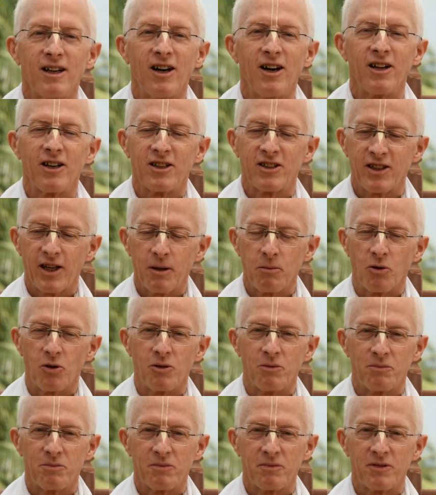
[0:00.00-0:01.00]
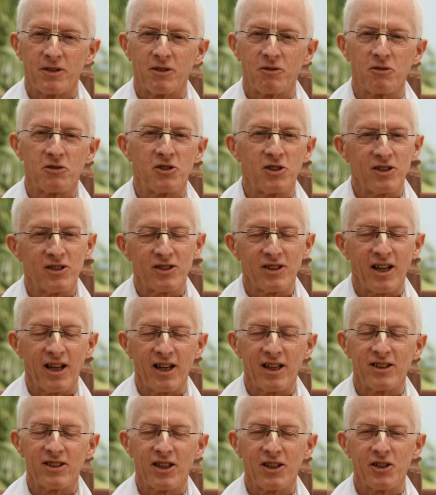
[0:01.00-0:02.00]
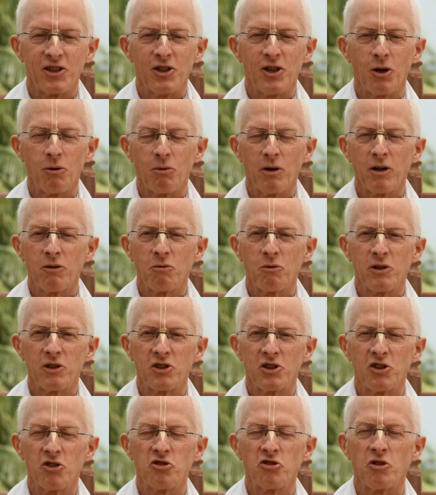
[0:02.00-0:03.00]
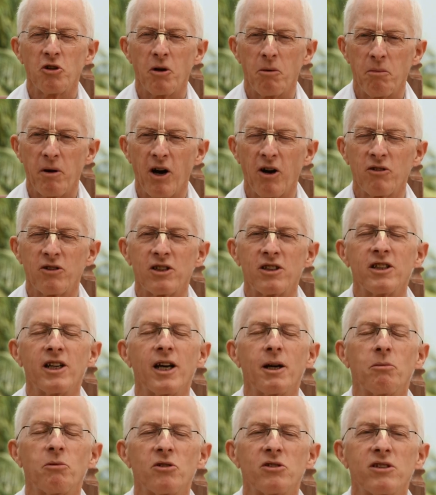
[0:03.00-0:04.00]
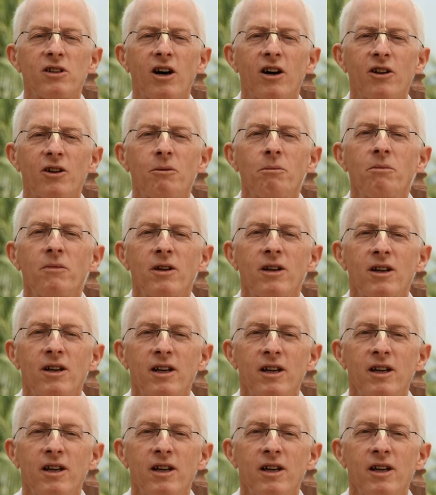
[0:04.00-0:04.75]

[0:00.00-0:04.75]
on a table. And he said, you know what, we're just about to take prasadam,